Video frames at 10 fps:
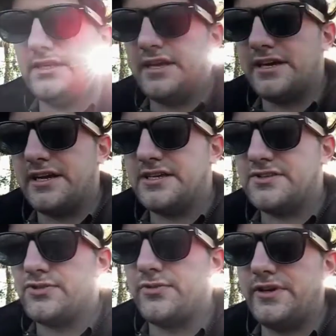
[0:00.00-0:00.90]
Yeah,
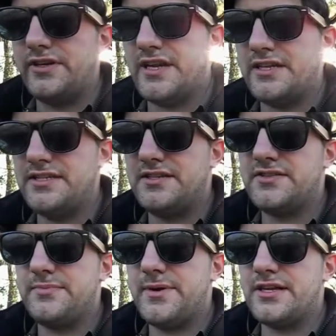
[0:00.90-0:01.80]
guys, 2019
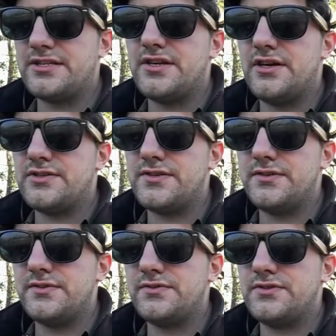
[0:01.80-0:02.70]
is about to start
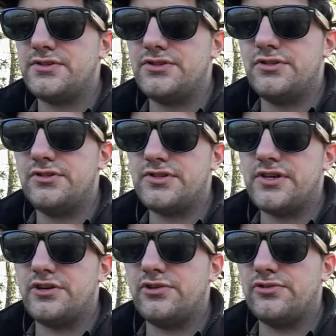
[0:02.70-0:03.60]
soon.
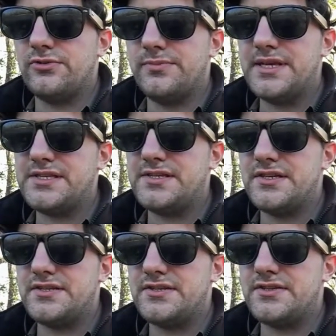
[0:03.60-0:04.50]
Start growing your
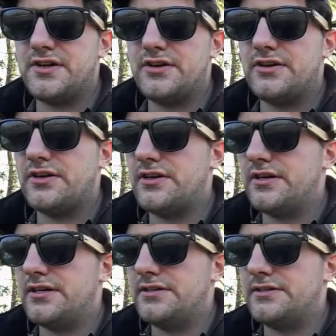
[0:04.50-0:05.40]
business. Start
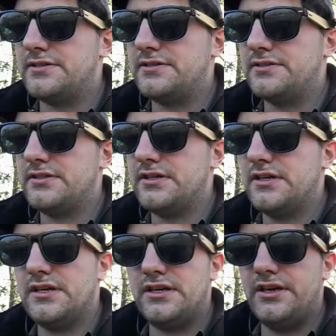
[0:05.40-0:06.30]

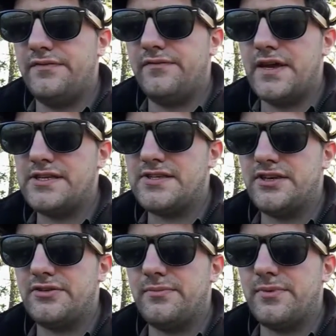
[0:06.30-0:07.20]

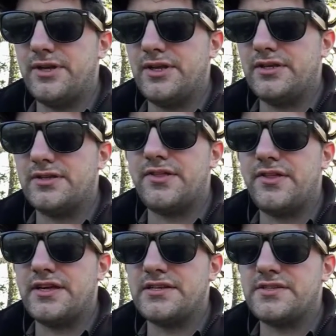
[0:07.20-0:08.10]
investing your money into
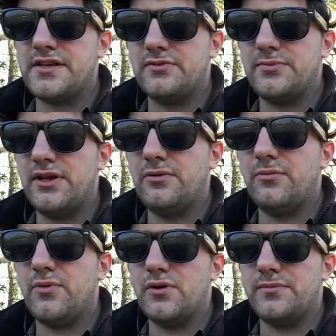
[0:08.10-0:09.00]
things that will make
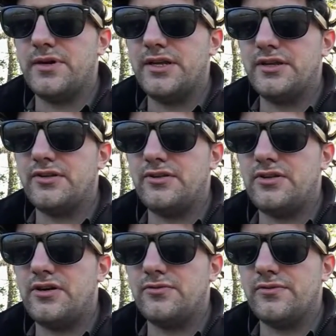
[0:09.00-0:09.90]
you more money in the
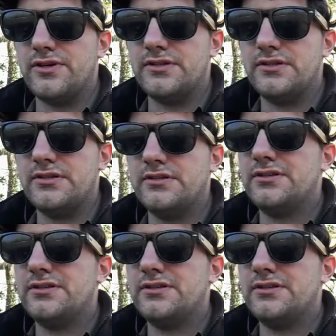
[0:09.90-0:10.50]
long run.